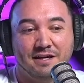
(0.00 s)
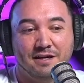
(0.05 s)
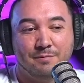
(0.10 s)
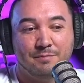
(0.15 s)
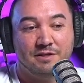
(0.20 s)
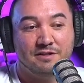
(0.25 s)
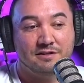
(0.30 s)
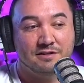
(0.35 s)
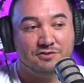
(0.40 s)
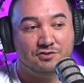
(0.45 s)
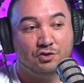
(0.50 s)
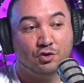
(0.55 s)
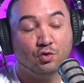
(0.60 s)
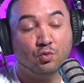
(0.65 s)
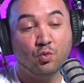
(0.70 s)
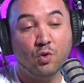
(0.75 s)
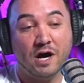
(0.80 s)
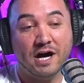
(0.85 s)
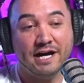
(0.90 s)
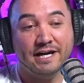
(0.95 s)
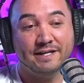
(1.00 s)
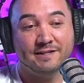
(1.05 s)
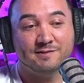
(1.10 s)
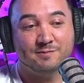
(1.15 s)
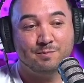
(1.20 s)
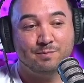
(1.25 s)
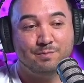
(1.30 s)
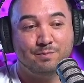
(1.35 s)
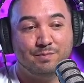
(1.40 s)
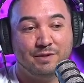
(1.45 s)
because your why is
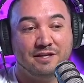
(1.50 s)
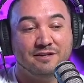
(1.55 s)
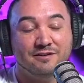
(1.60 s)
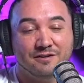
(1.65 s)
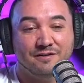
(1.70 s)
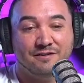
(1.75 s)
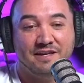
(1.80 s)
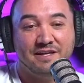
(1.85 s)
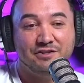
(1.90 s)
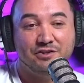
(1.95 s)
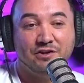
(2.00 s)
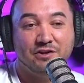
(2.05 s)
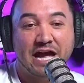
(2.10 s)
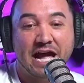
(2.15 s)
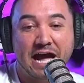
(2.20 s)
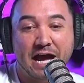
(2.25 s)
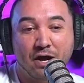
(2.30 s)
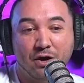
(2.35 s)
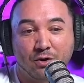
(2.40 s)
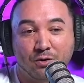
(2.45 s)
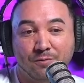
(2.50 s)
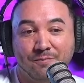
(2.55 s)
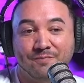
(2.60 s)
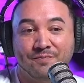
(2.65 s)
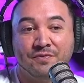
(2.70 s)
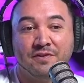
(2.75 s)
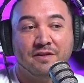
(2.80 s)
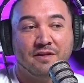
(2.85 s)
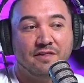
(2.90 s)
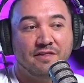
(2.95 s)
bigger than your how
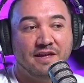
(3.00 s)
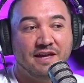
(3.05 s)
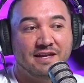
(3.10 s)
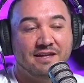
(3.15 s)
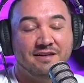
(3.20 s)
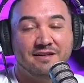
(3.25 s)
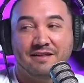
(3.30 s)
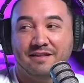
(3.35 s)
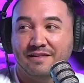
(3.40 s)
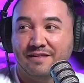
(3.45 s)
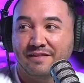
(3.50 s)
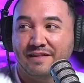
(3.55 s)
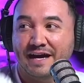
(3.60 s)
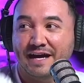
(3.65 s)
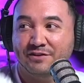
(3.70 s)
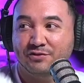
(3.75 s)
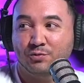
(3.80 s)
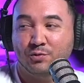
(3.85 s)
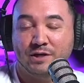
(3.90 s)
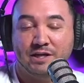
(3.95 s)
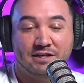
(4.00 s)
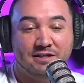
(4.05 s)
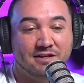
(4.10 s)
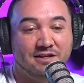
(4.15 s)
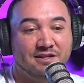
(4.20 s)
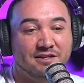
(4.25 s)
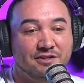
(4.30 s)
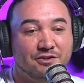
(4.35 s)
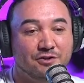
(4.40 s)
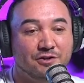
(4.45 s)
then mm-hmm. that's when
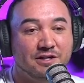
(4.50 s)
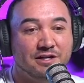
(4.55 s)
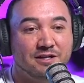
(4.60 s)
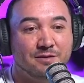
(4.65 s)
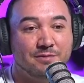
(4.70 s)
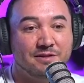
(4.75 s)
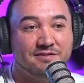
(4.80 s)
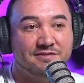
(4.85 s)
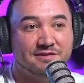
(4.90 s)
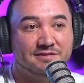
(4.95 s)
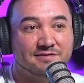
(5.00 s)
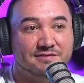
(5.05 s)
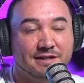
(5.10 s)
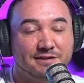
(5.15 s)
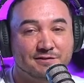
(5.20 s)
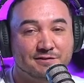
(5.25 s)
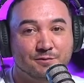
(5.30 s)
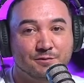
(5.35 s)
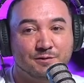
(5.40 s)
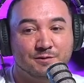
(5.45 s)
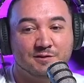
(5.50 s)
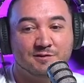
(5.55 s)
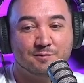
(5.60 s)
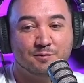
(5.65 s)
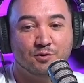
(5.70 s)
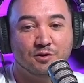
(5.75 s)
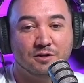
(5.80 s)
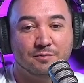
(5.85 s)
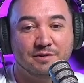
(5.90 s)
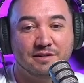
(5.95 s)
you're going to be successful in the
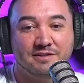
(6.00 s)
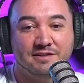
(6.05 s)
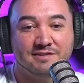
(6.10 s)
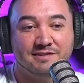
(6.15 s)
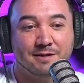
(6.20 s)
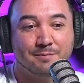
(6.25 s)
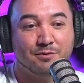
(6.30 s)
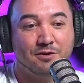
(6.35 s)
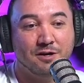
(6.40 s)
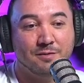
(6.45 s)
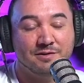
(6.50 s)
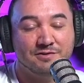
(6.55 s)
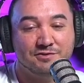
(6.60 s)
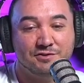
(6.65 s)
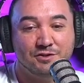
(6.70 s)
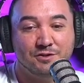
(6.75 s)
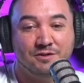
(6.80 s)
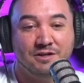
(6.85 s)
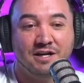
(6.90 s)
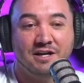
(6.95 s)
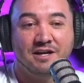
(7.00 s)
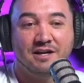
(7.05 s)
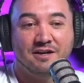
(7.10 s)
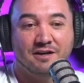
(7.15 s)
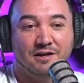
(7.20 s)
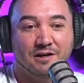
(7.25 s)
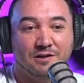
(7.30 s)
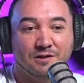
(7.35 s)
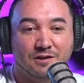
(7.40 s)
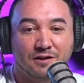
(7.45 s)
sport. Because I promise you,
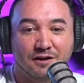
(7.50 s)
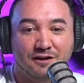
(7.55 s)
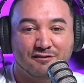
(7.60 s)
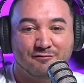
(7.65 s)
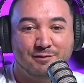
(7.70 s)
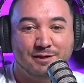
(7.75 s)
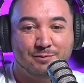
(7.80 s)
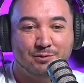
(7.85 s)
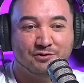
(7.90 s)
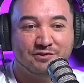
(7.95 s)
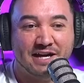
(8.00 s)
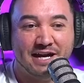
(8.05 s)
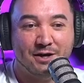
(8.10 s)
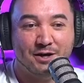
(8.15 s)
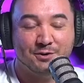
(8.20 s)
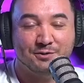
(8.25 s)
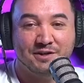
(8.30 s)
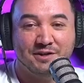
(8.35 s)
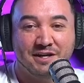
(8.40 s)
a lot of people's houses